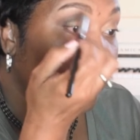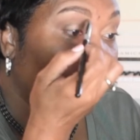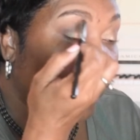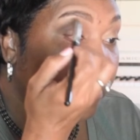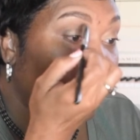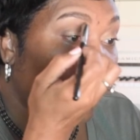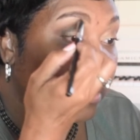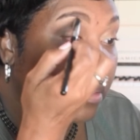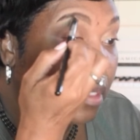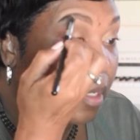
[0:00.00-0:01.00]
have
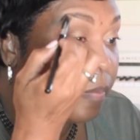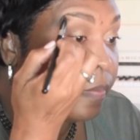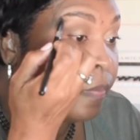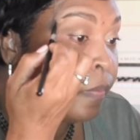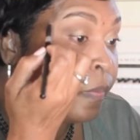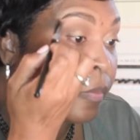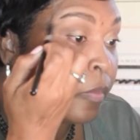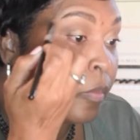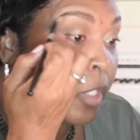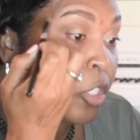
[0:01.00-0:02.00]
that
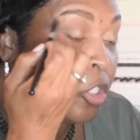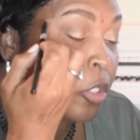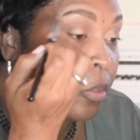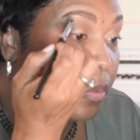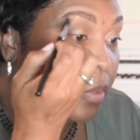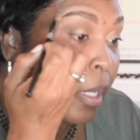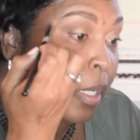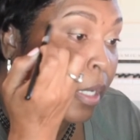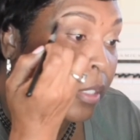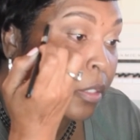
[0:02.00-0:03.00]
issue
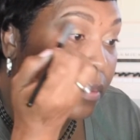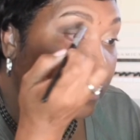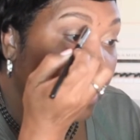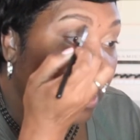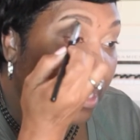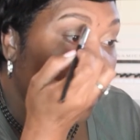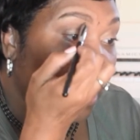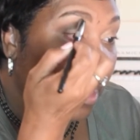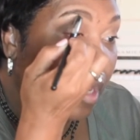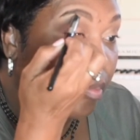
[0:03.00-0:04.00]
like I do.
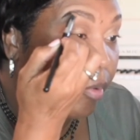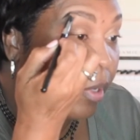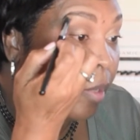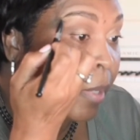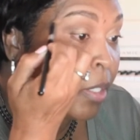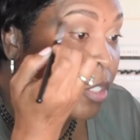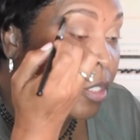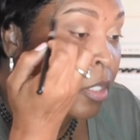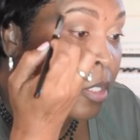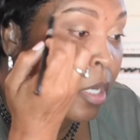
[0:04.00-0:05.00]
And pretty
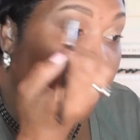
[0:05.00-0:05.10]
much